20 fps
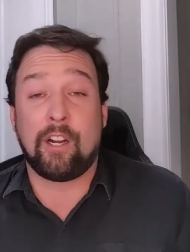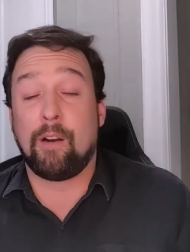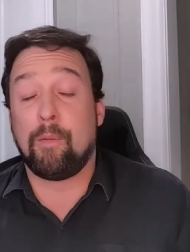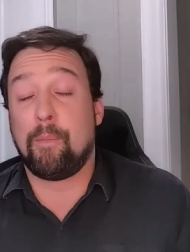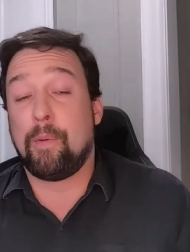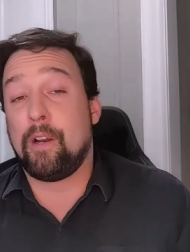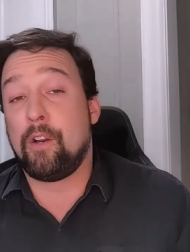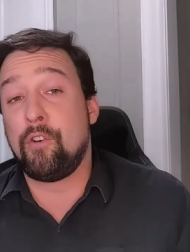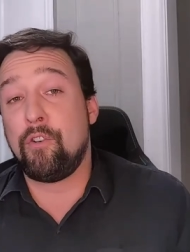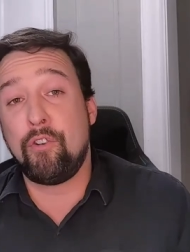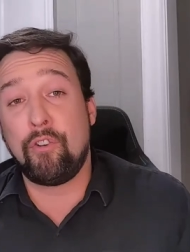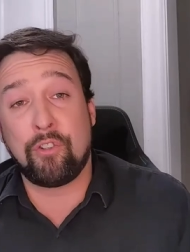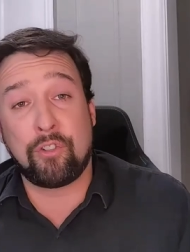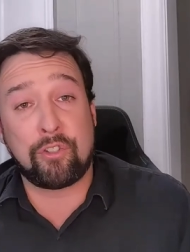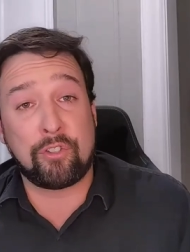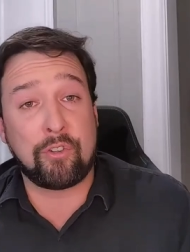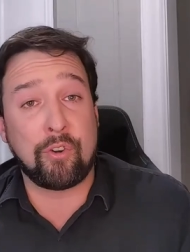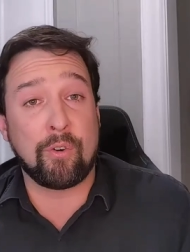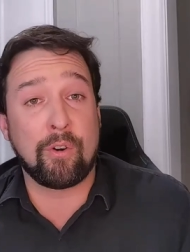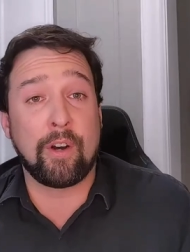have been a news
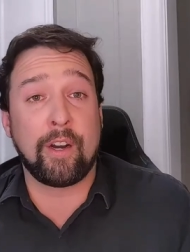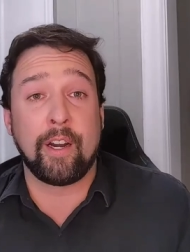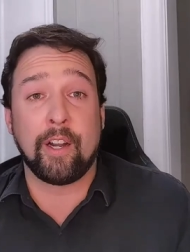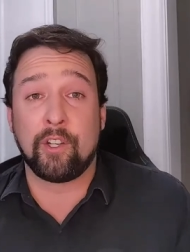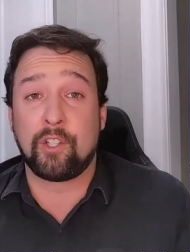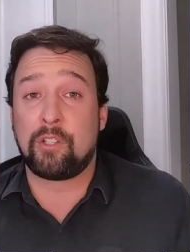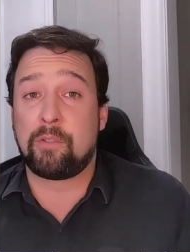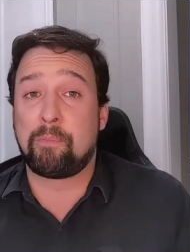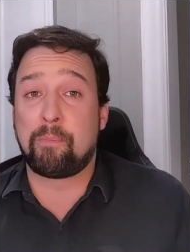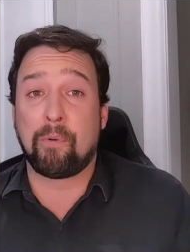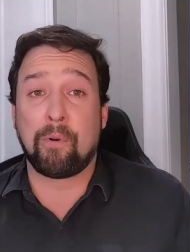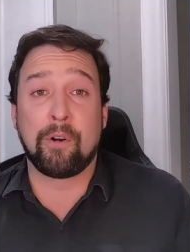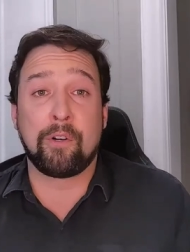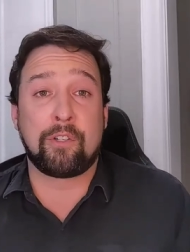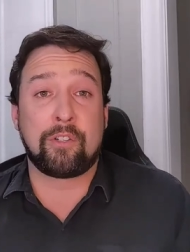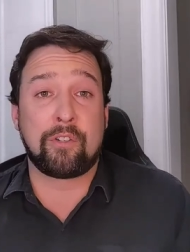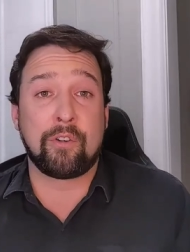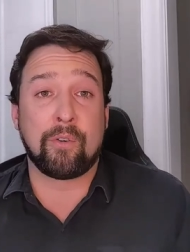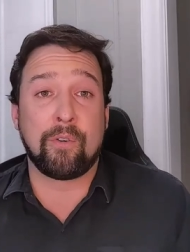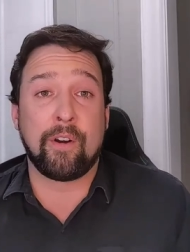story, a
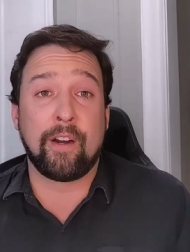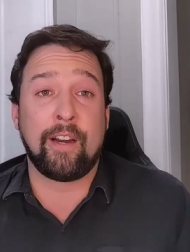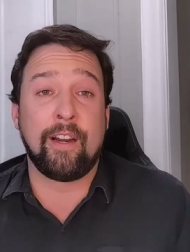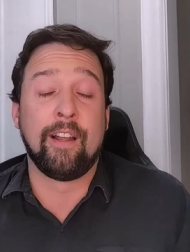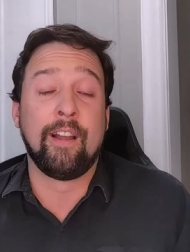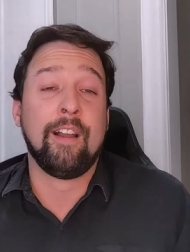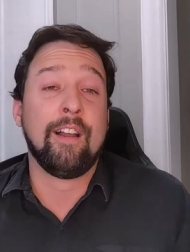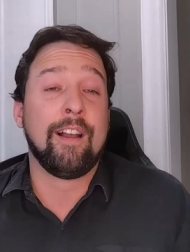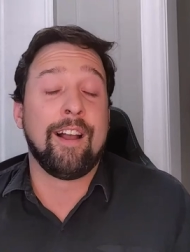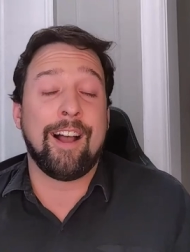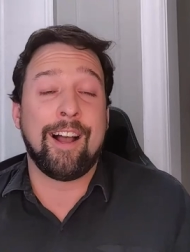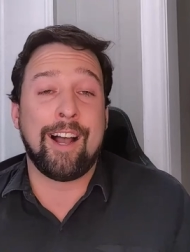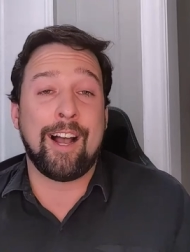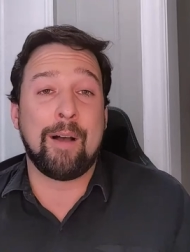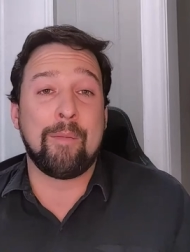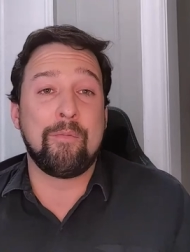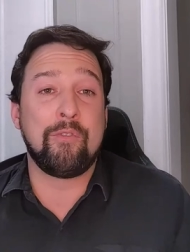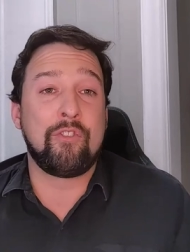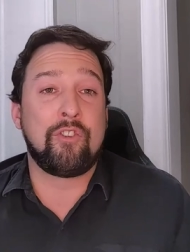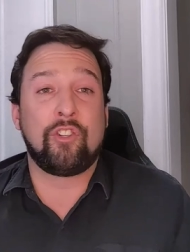sports story,
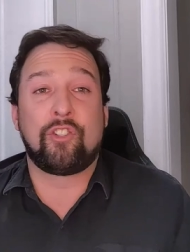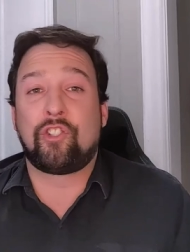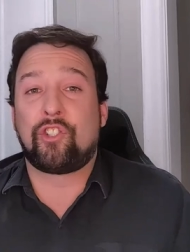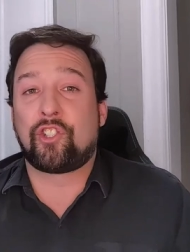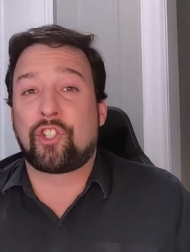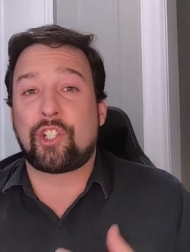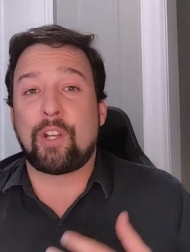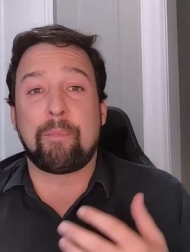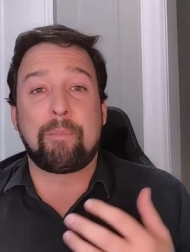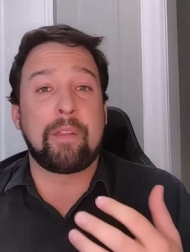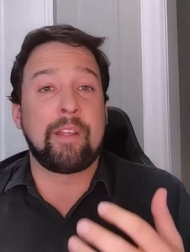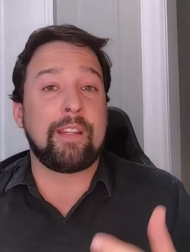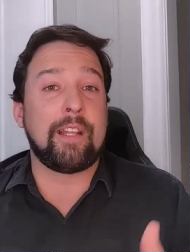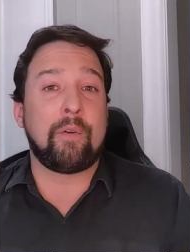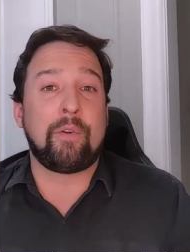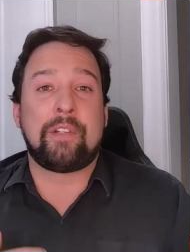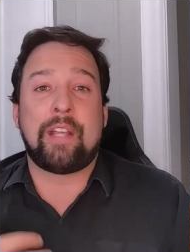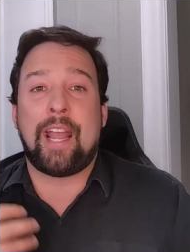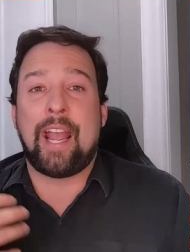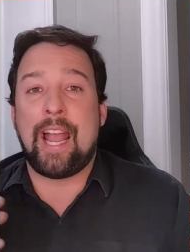just something that
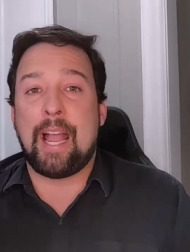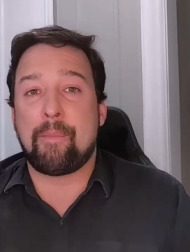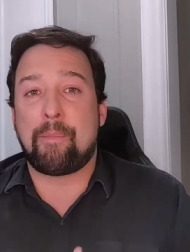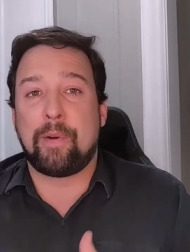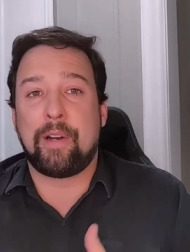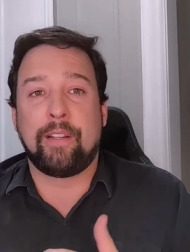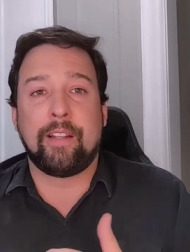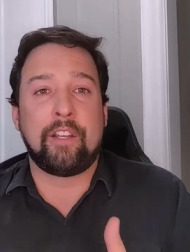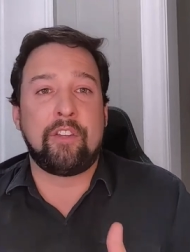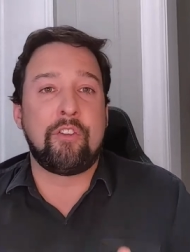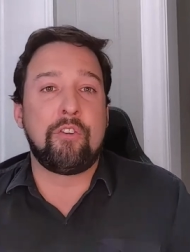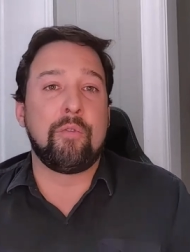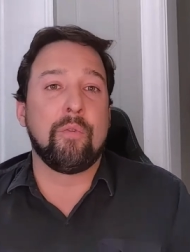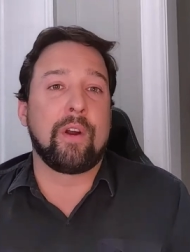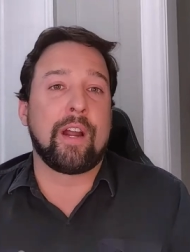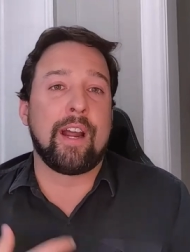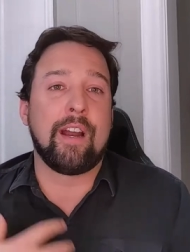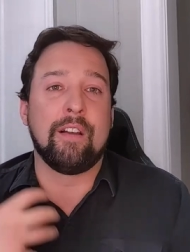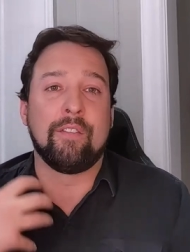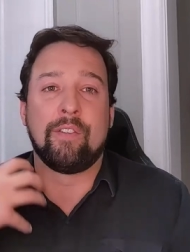was happening that you
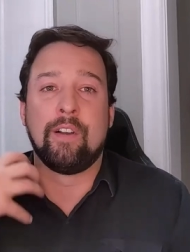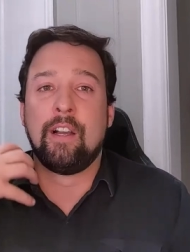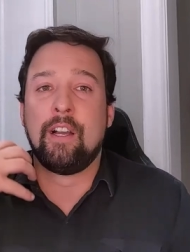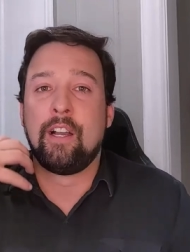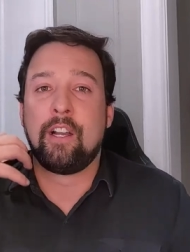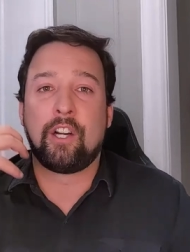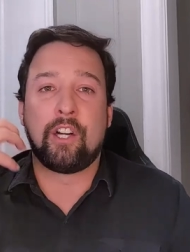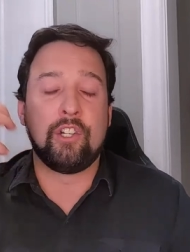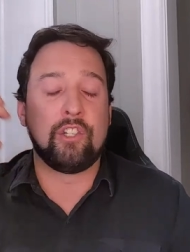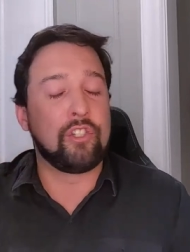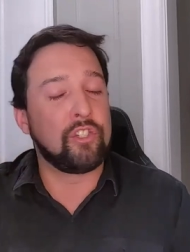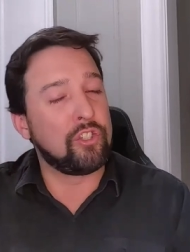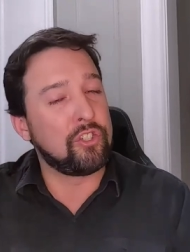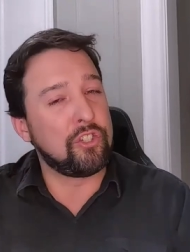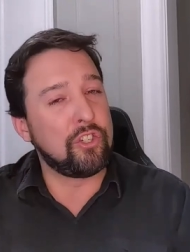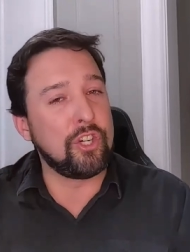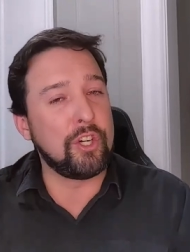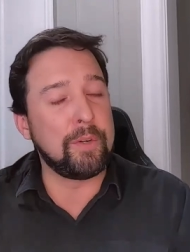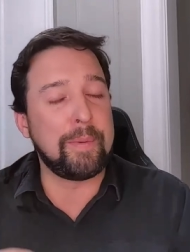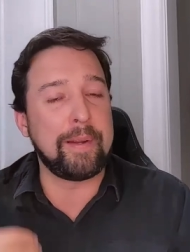were kind of
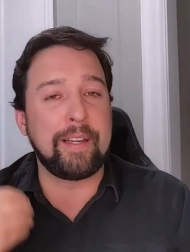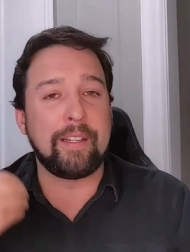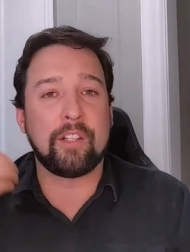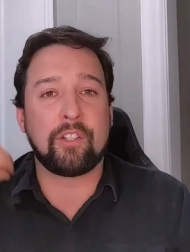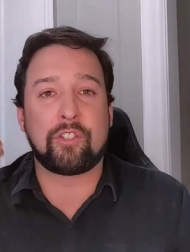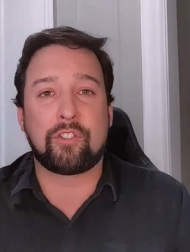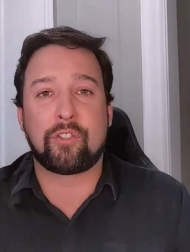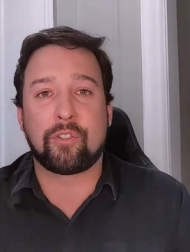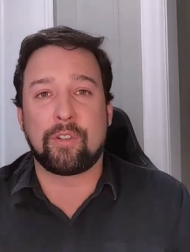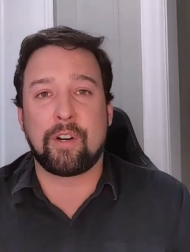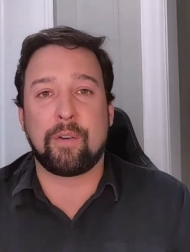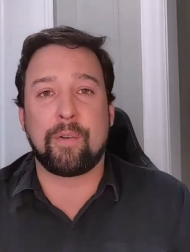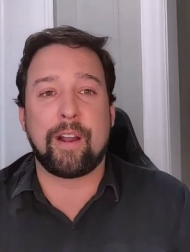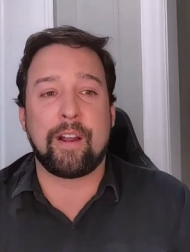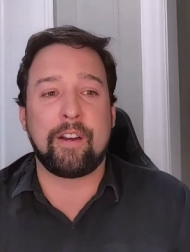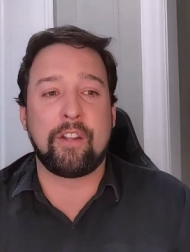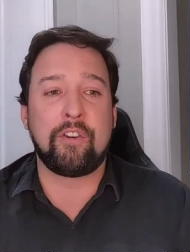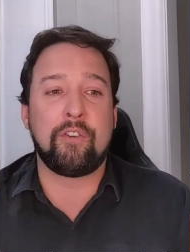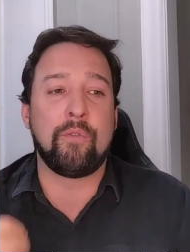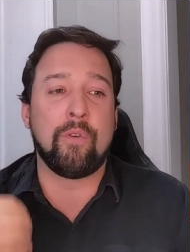consuming the story
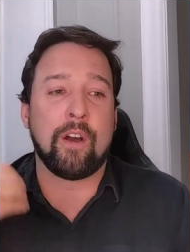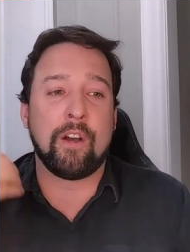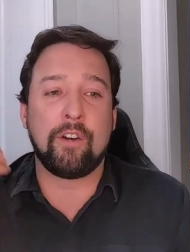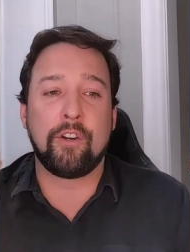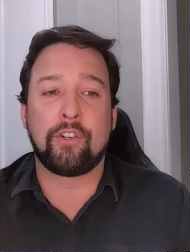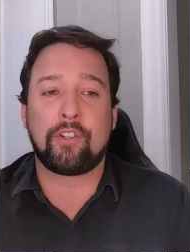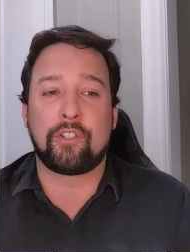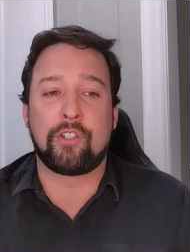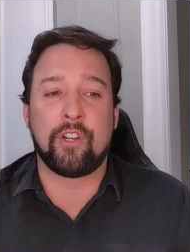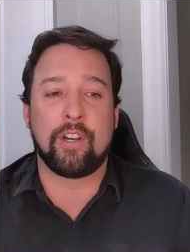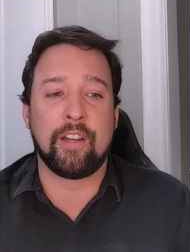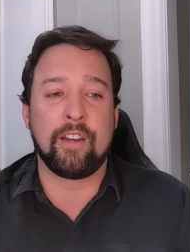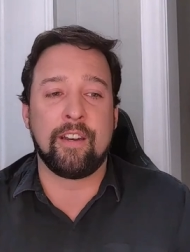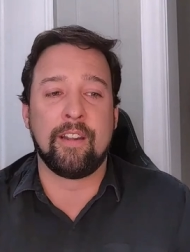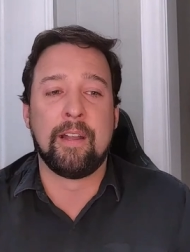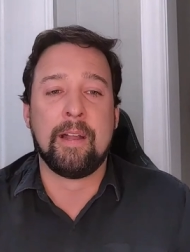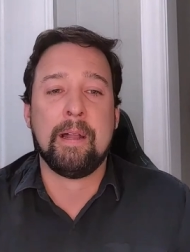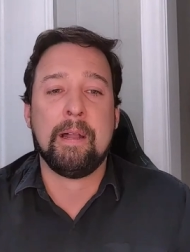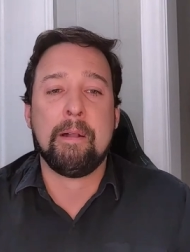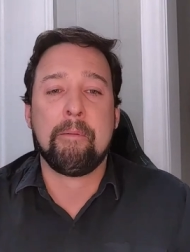around and you understood.
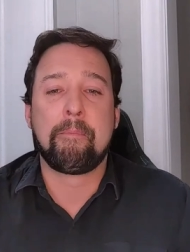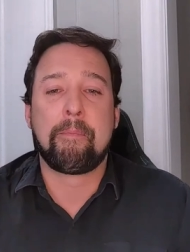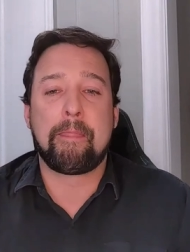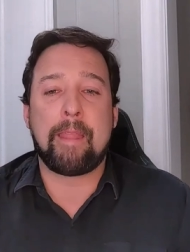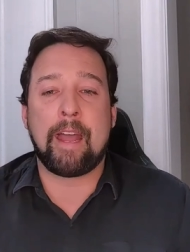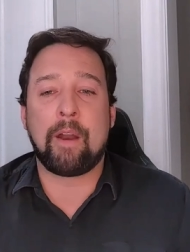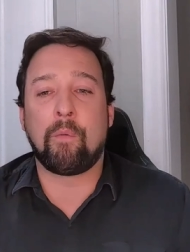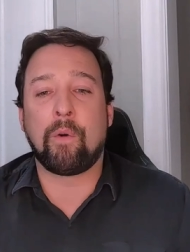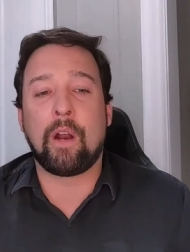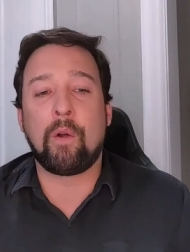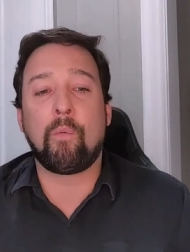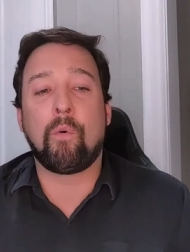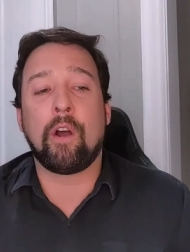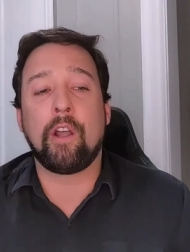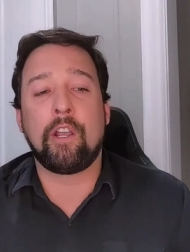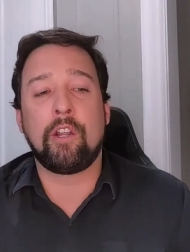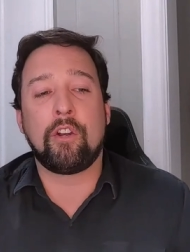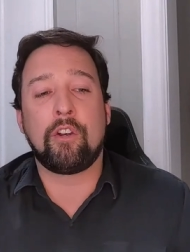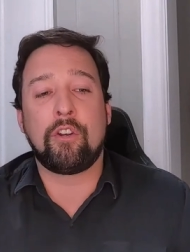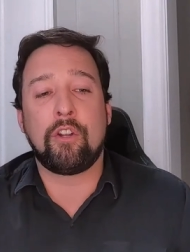And what I
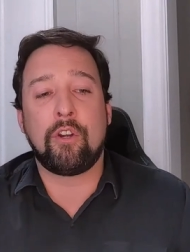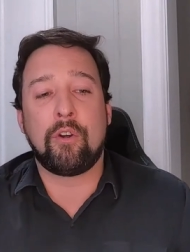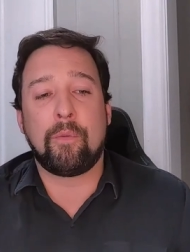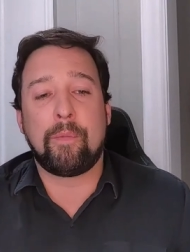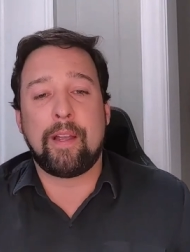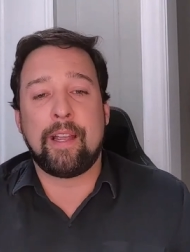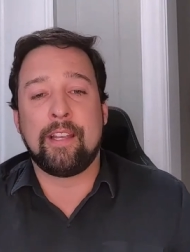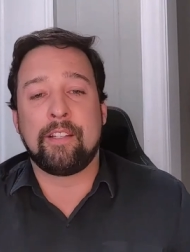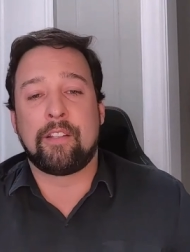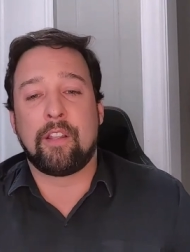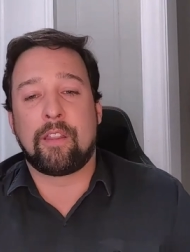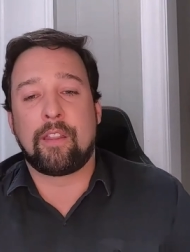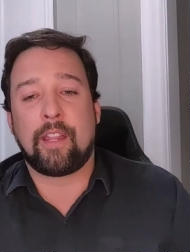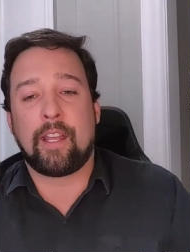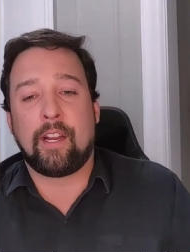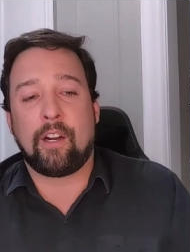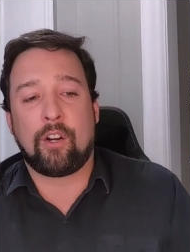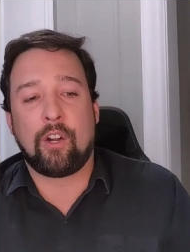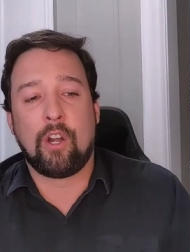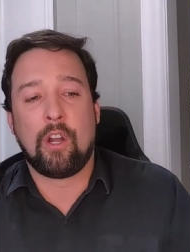want you to do is to think,